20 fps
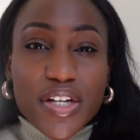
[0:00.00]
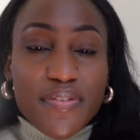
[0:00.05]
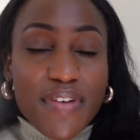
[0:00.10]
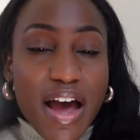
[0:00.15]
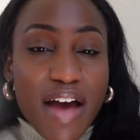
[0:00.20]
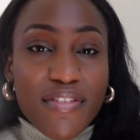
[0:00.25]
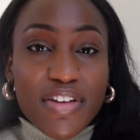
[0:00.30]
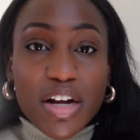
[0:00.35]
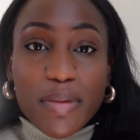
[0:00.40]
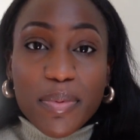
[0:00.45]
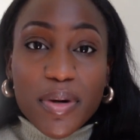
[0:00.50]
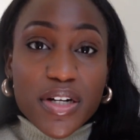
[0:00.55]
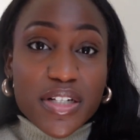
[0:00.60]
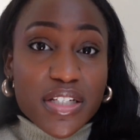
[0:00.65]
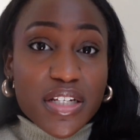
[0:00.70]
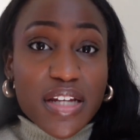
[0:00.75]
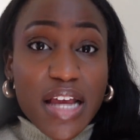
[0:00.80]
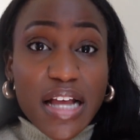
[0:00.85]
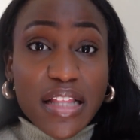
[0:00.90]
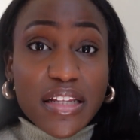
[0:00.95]
of having a
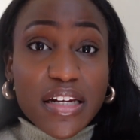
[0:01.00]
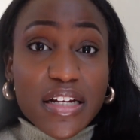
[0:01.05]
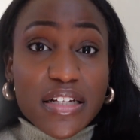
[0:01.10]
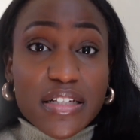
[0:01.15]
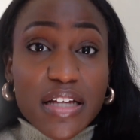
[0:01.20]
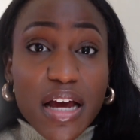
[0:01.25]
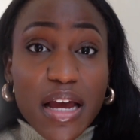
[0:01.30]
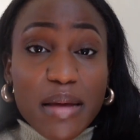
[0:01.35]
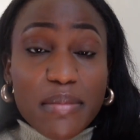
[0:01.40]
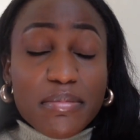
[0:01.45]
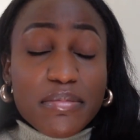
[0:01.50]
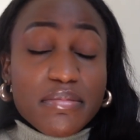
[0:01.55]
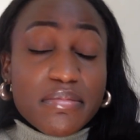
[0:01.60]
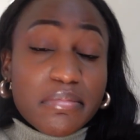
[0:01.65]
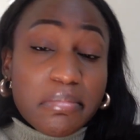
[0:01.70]
personality type,